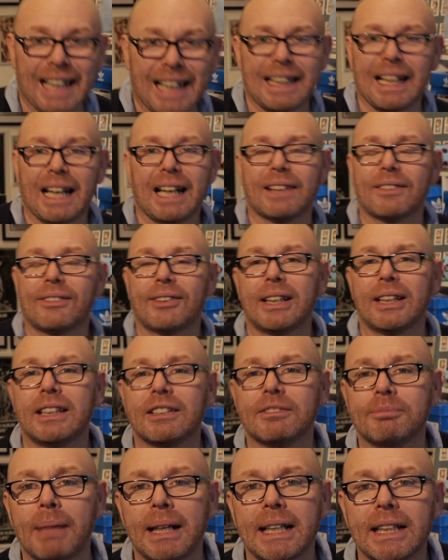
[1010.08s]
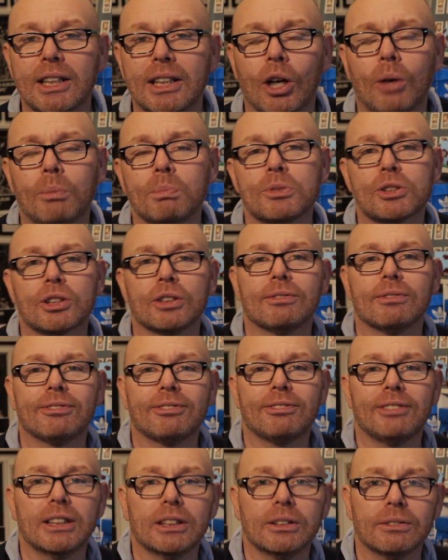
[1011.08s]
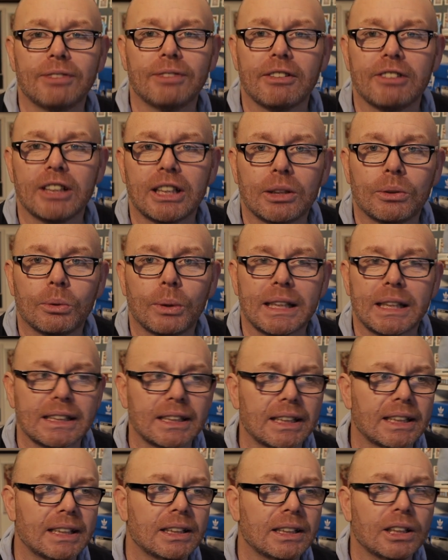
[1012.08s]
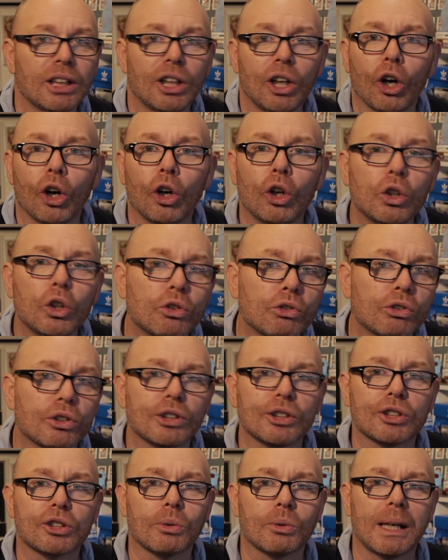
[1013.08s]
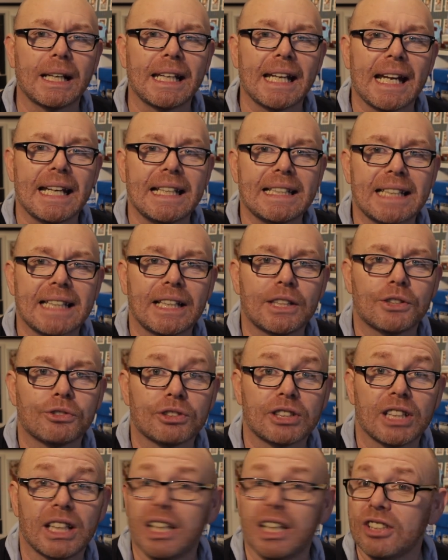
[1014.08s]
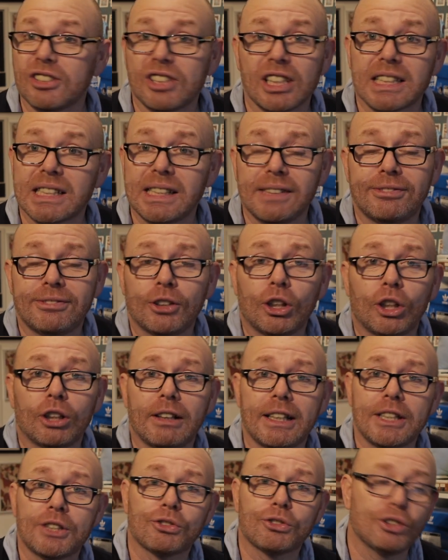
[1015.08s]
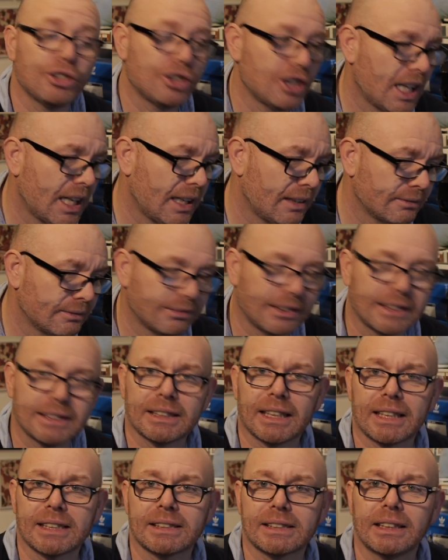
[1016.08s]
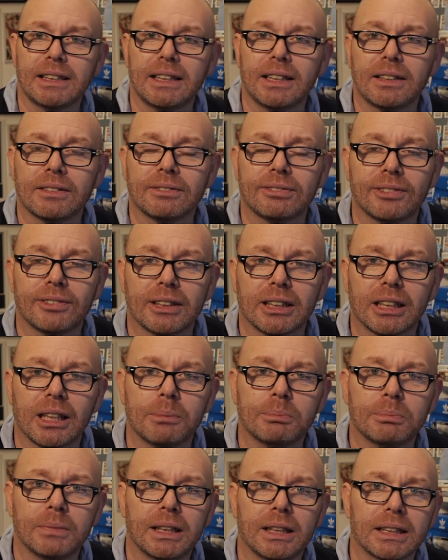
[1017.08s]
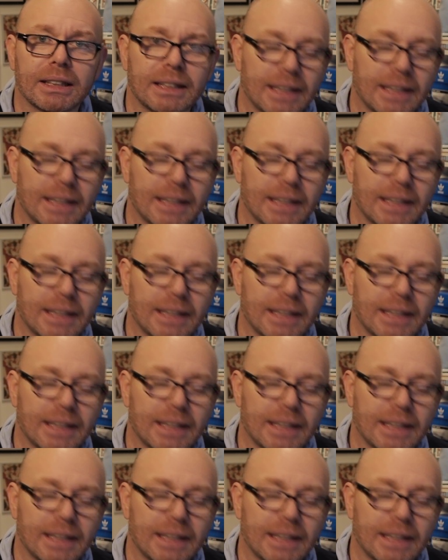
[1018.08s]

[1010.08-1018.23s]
can't think of many comps that fill very quickly. 128 entries, 64 entries yet. Fantastic, you can fill them in